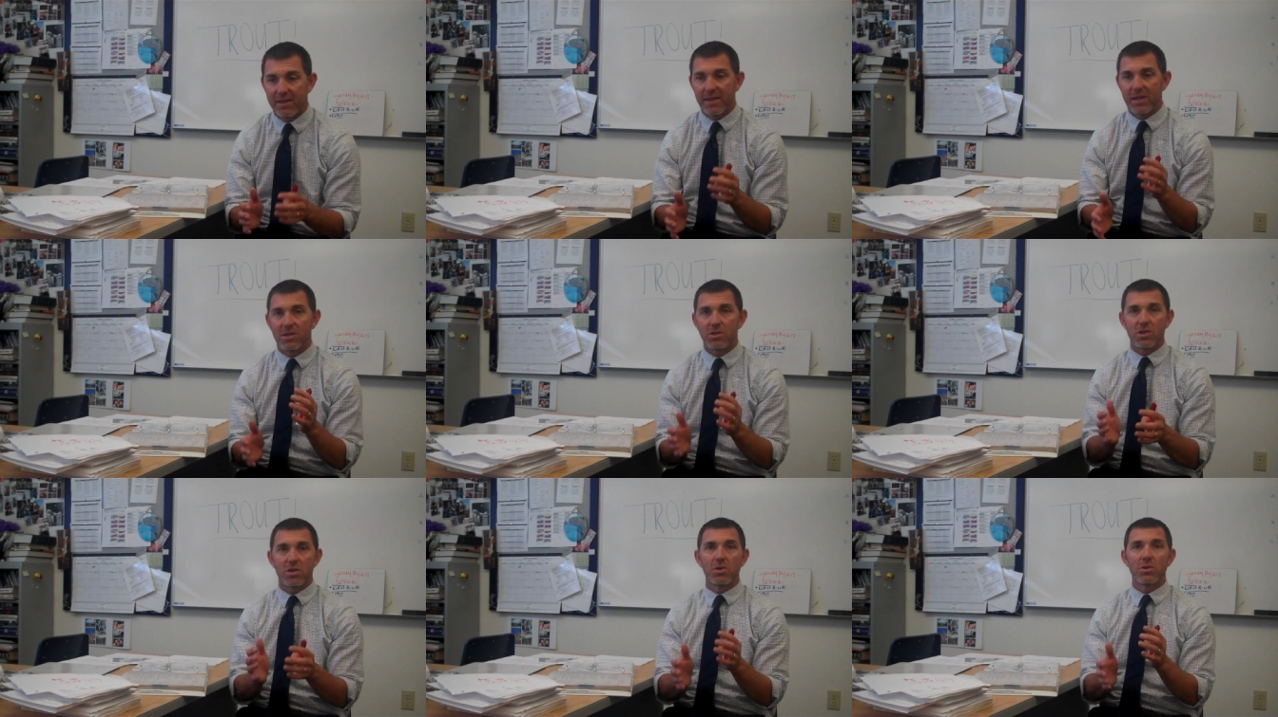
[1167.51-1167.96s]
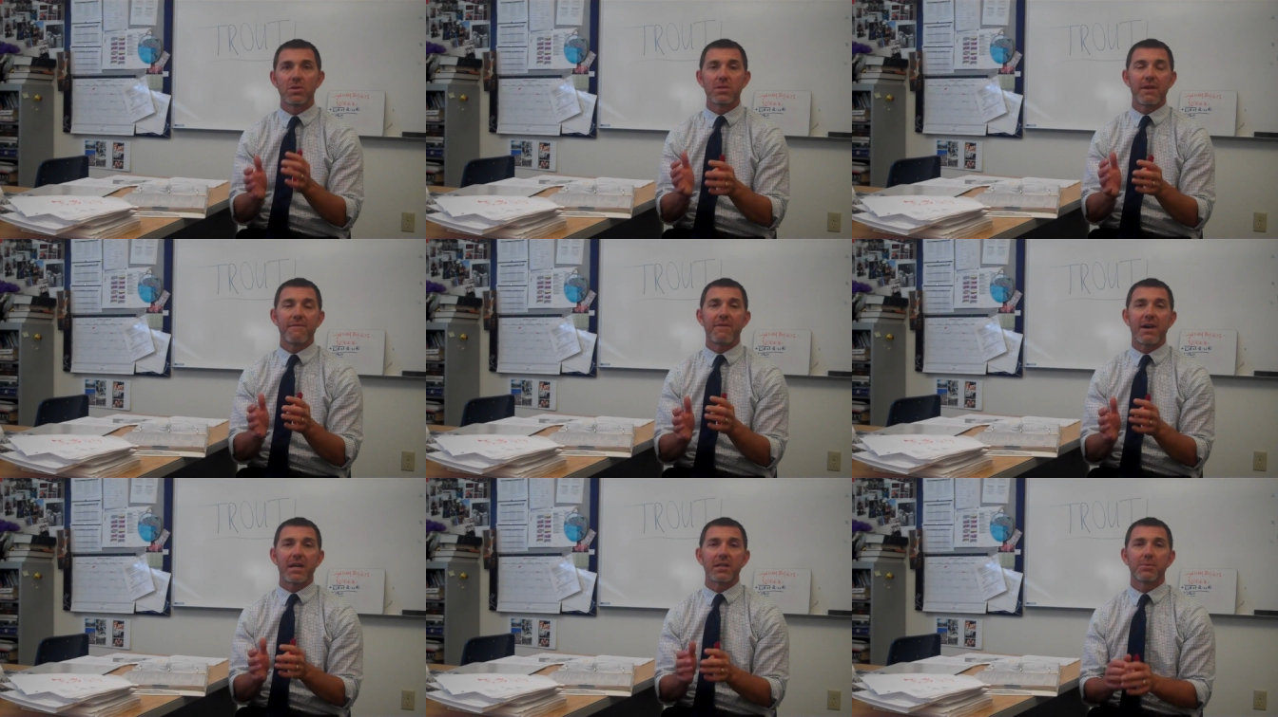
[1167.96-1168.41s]
They
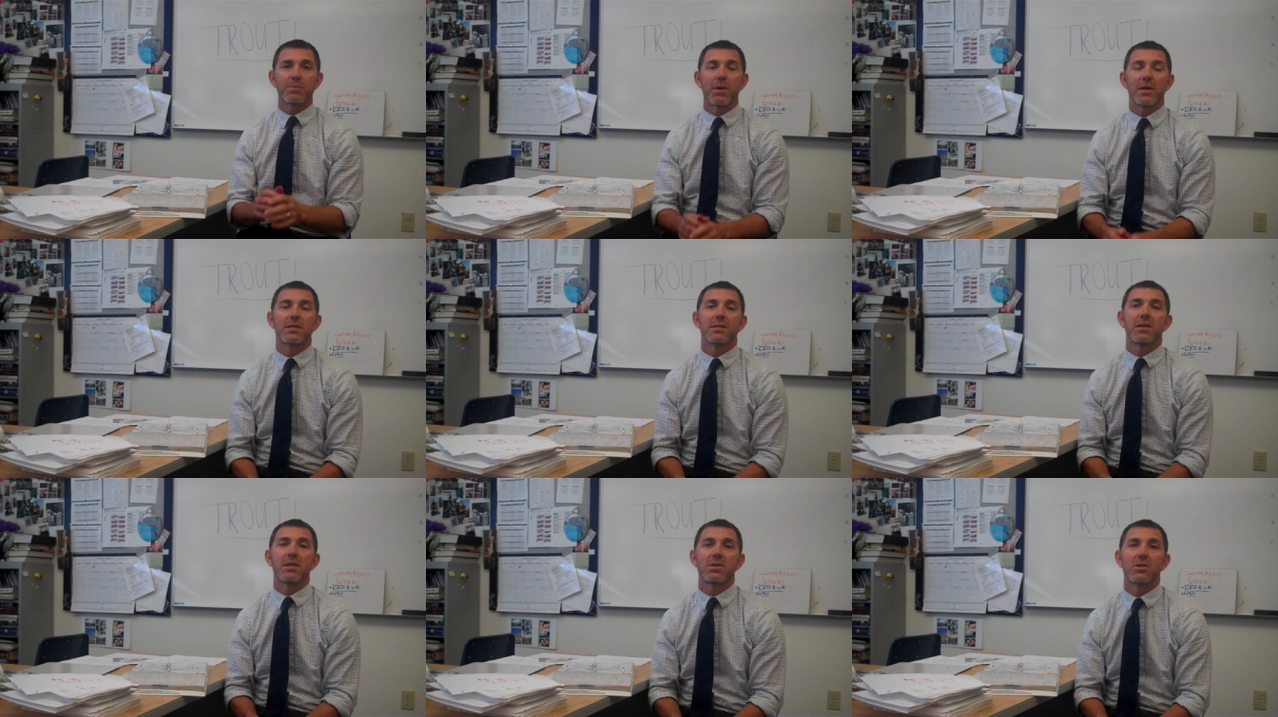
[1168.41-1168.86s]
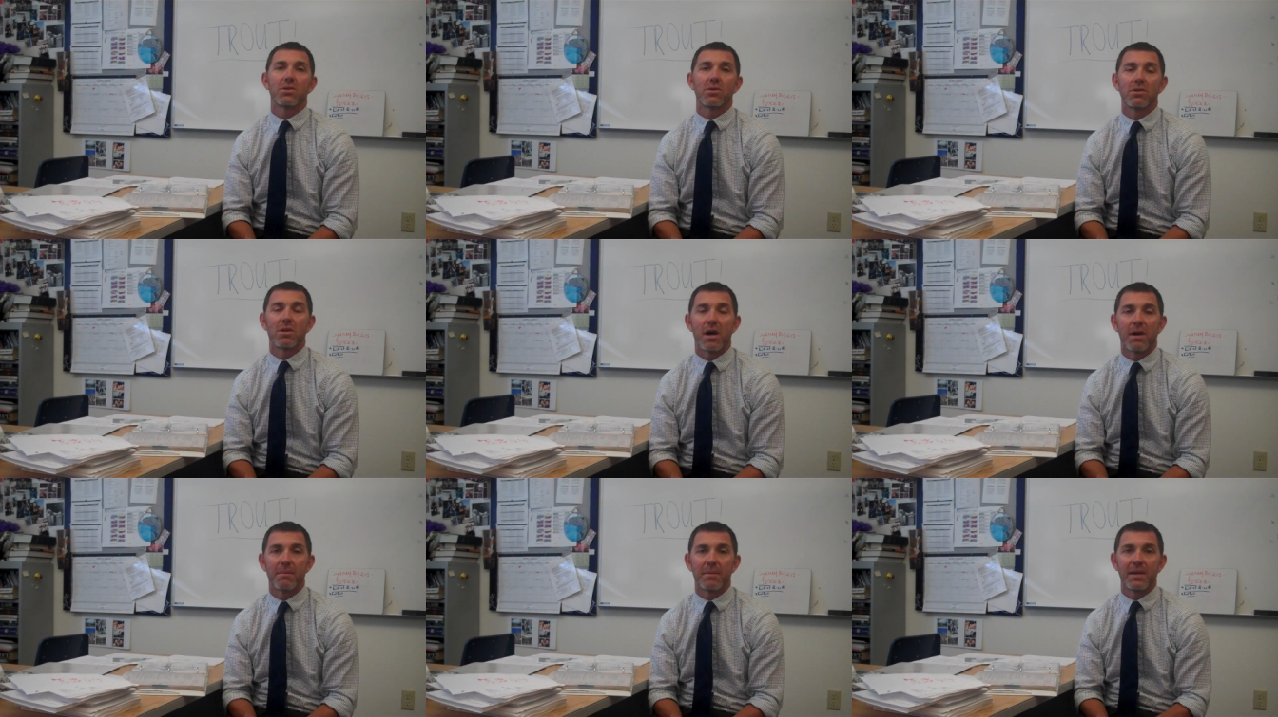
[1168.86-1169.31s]
choose a vice
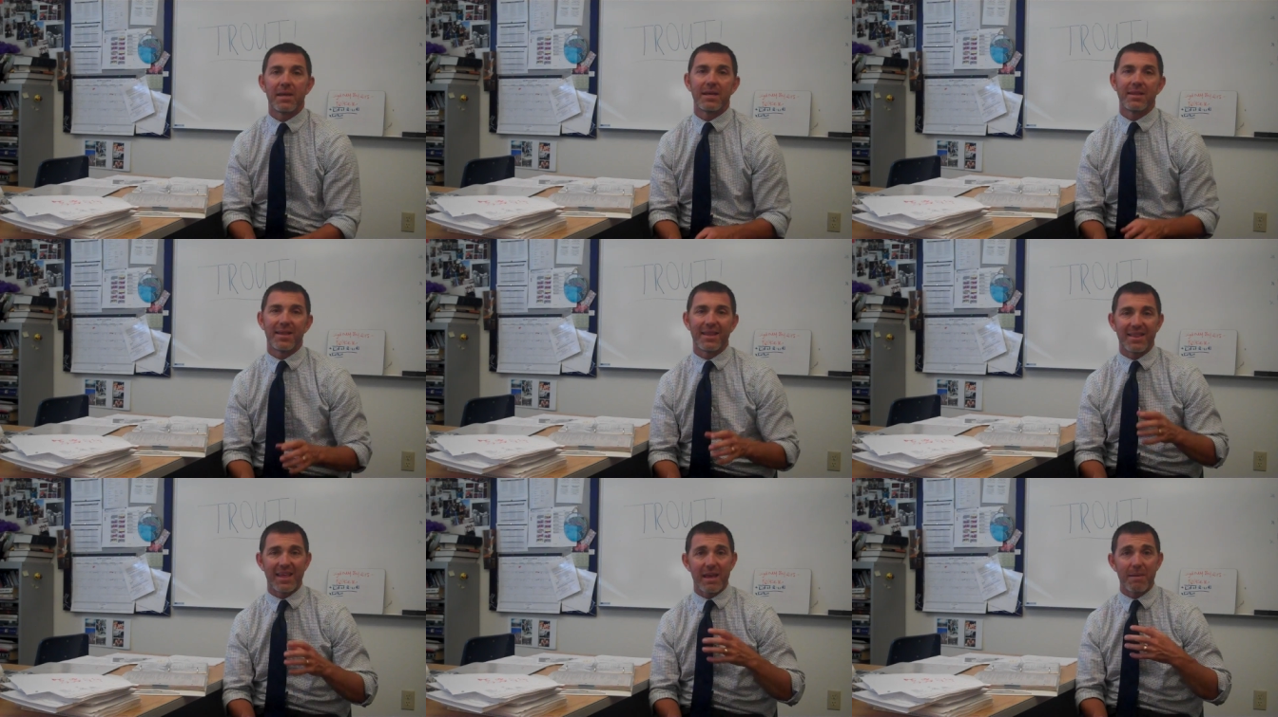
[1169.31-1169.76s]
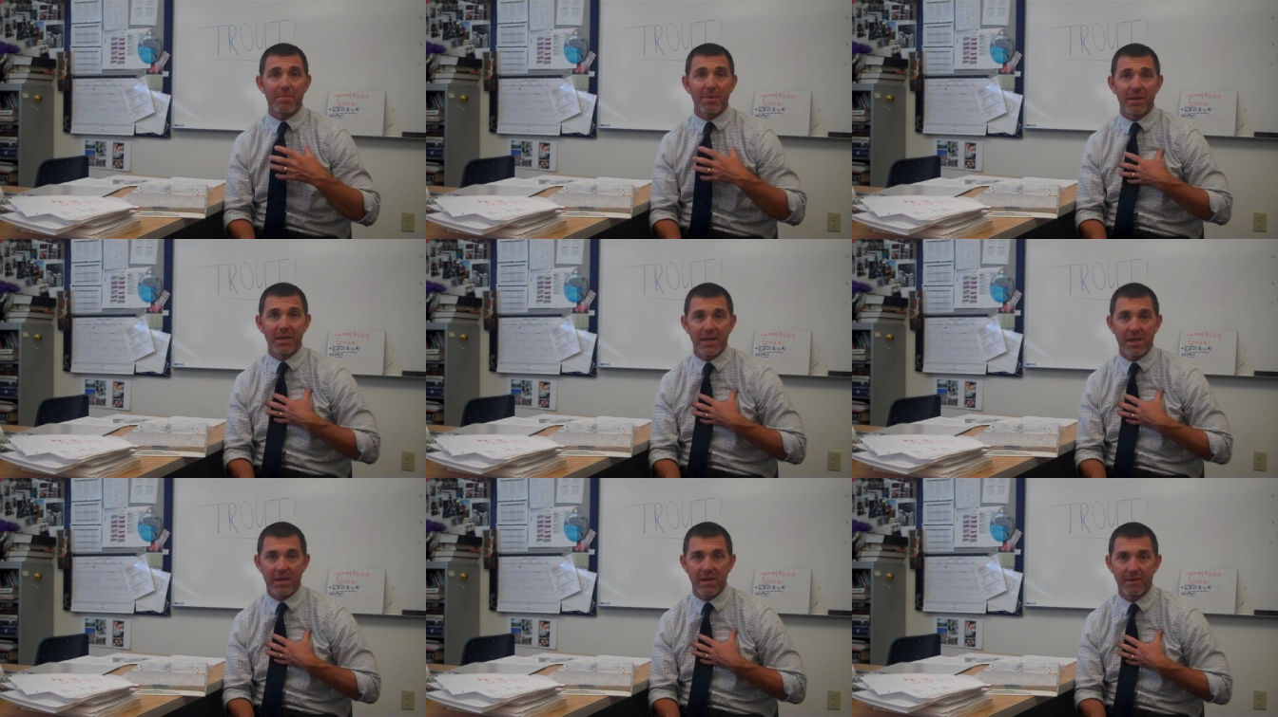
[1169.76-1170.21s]
presidential nominee that they
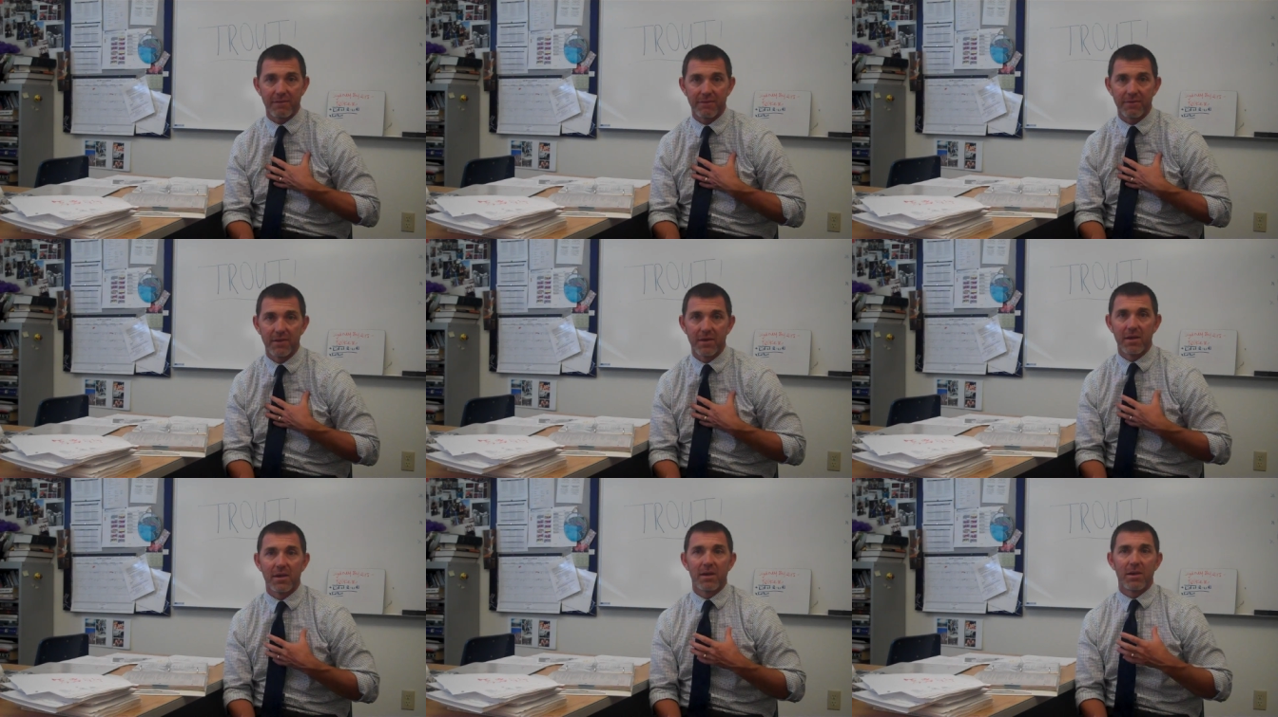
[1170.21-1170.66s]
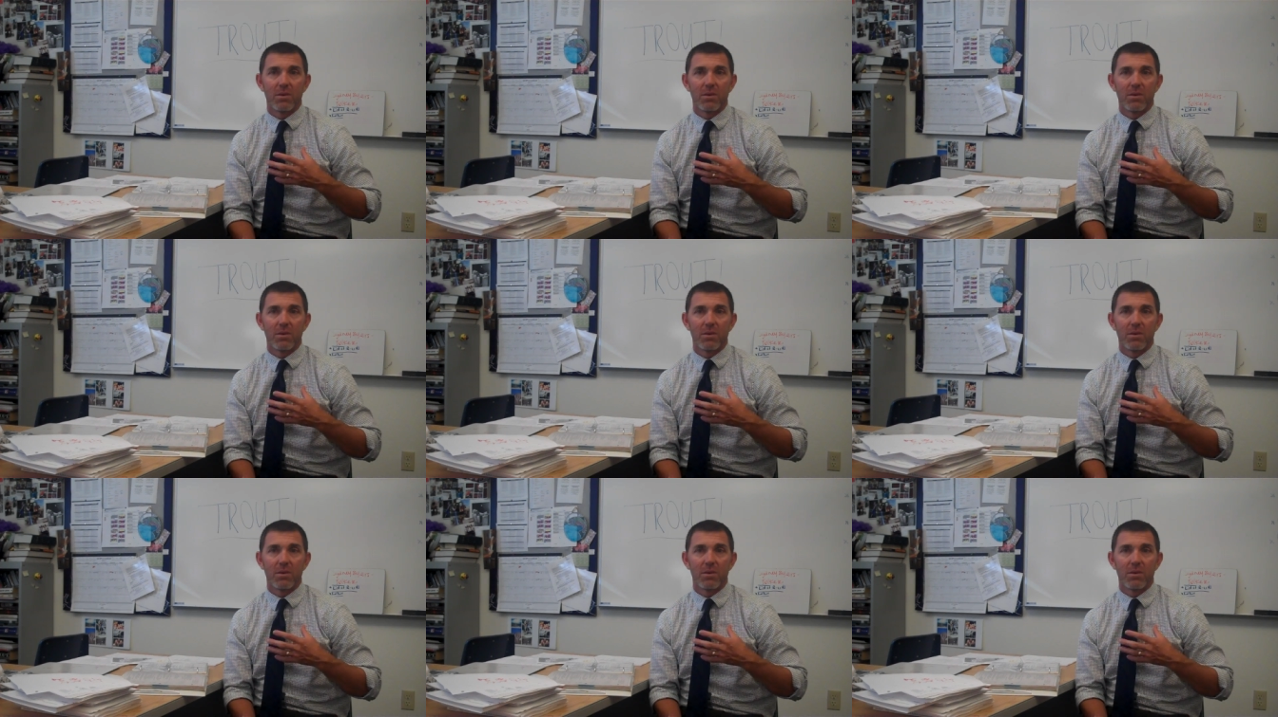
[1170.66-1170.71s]
believe